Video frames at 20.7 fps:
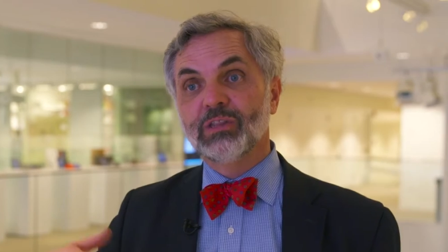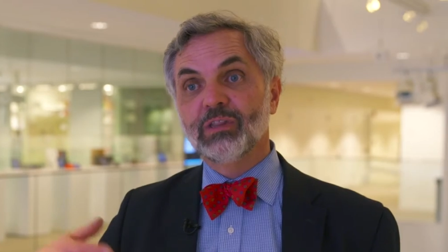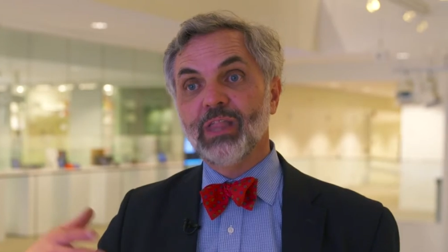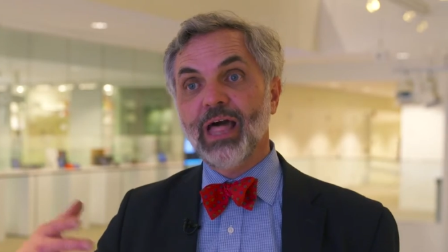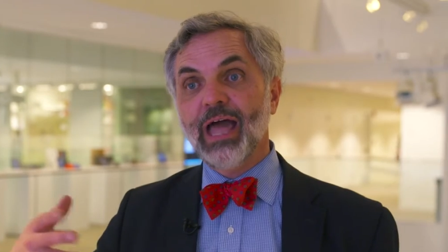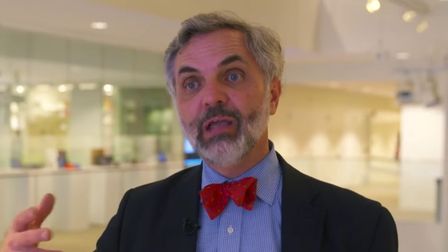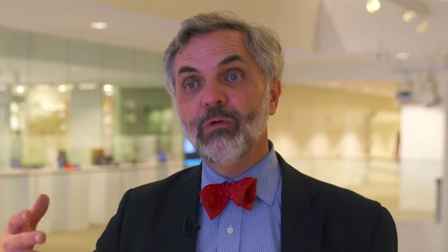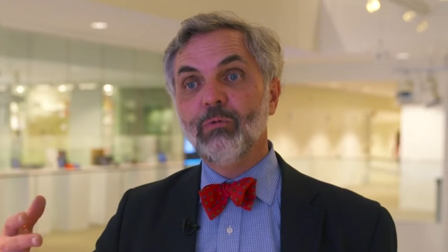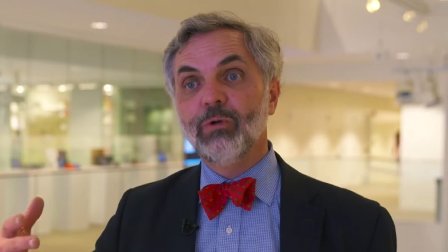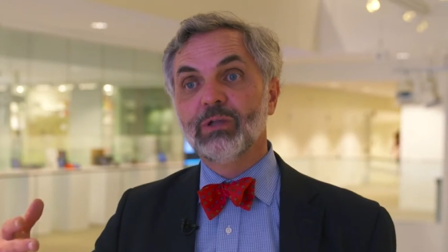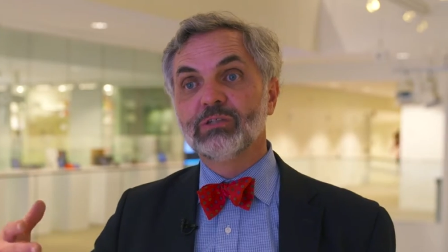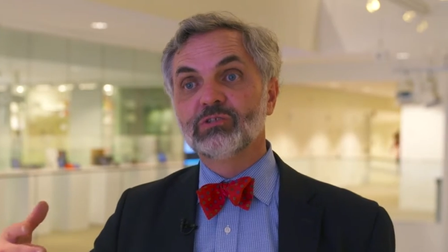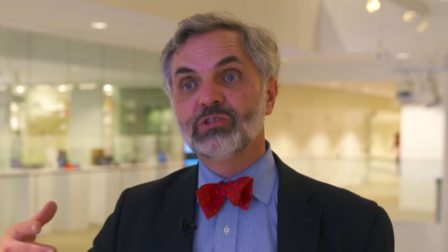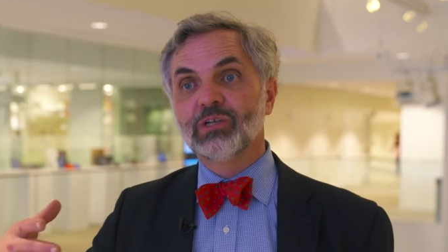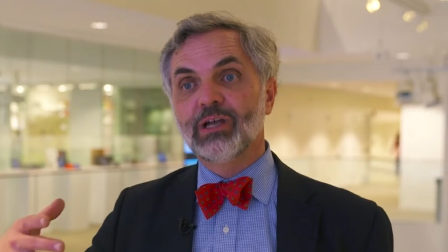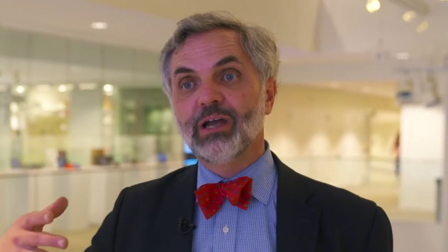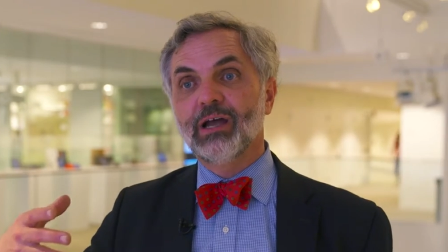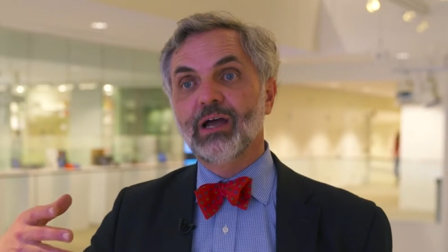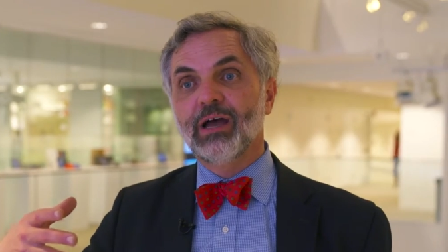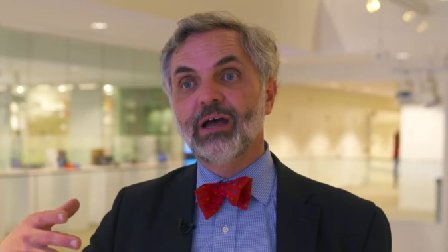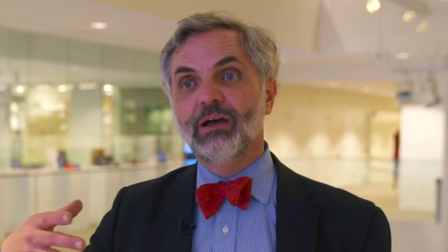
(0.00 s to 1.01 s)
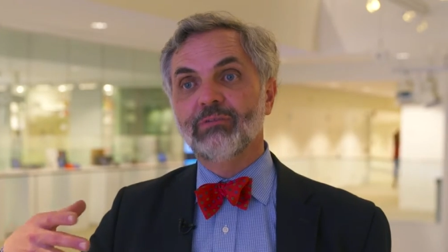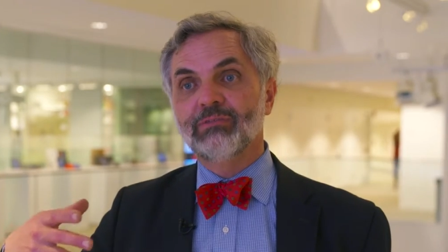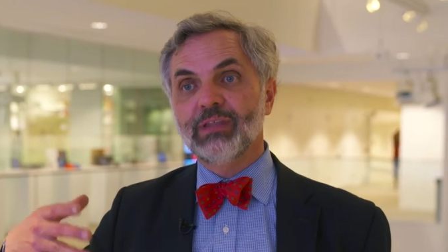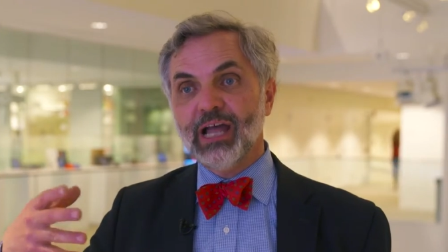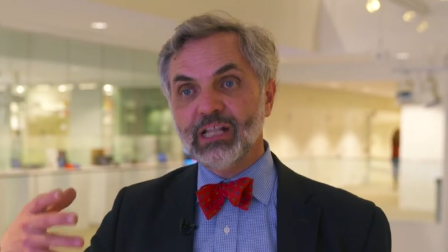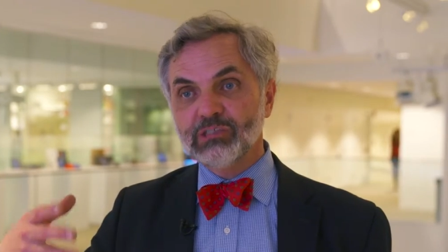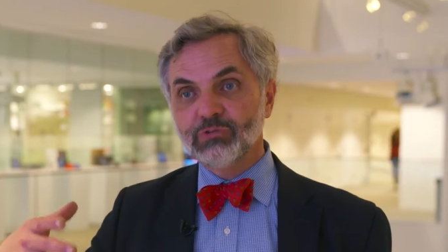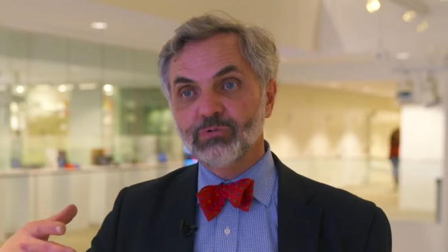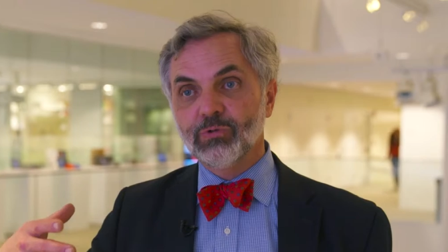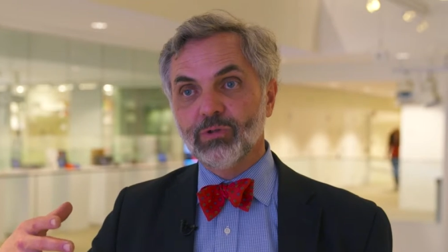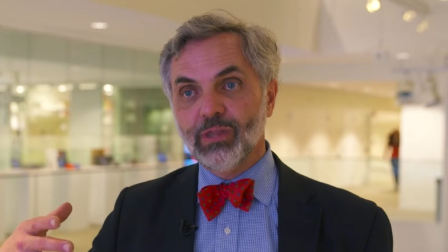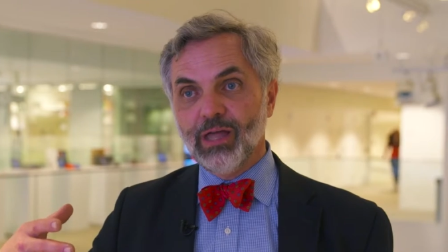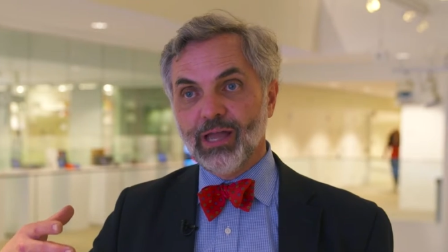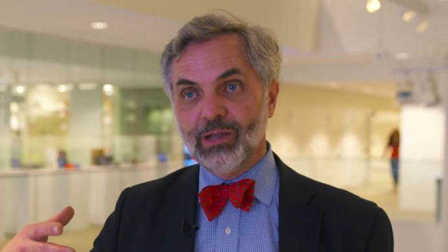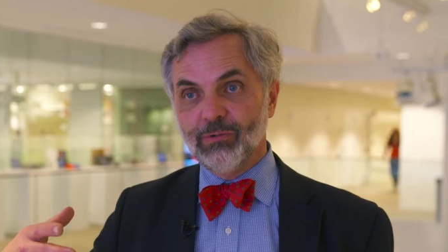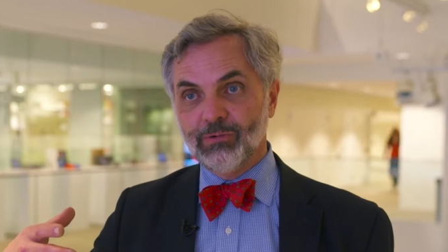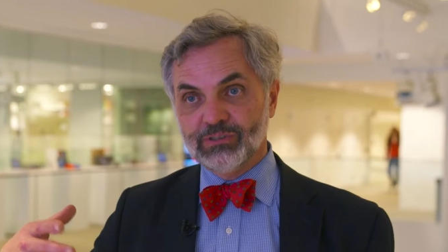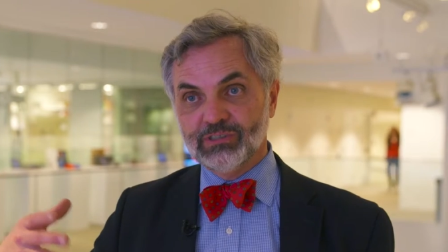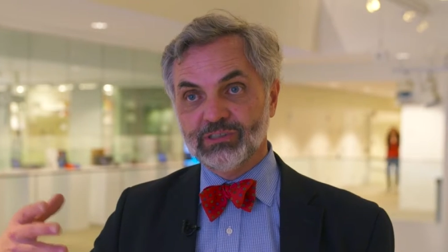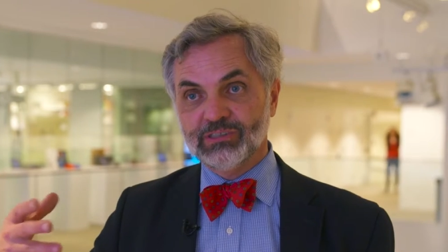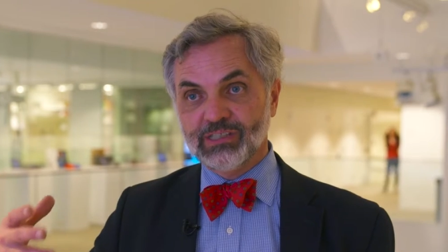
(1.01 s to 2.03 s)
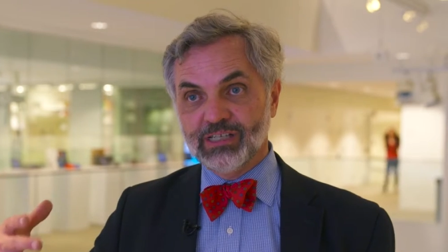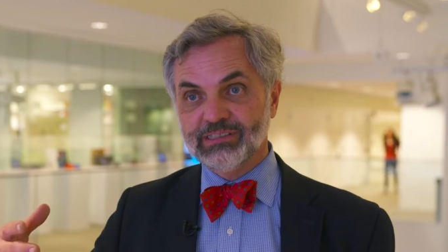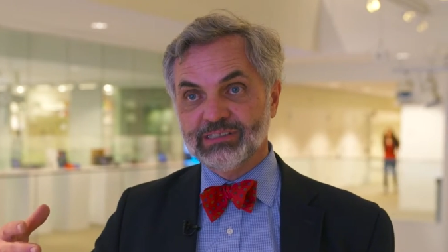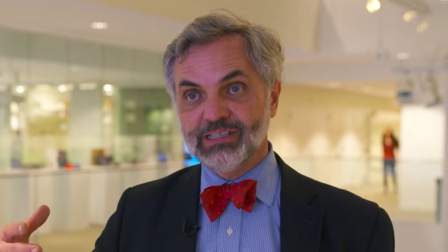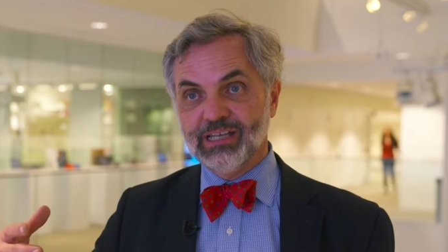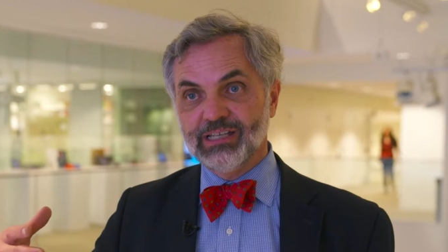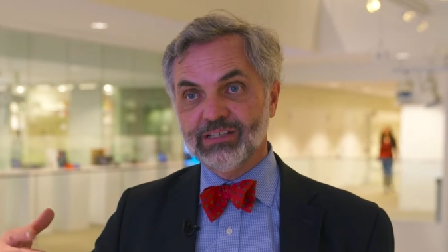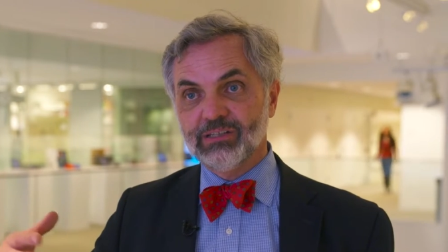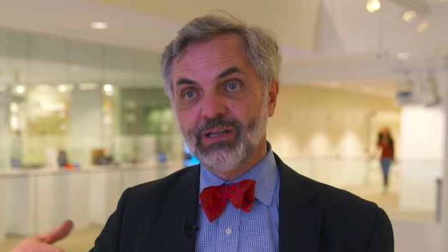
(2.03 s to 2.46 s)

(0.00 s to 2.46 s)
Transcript: language, uh, natural language, as I say,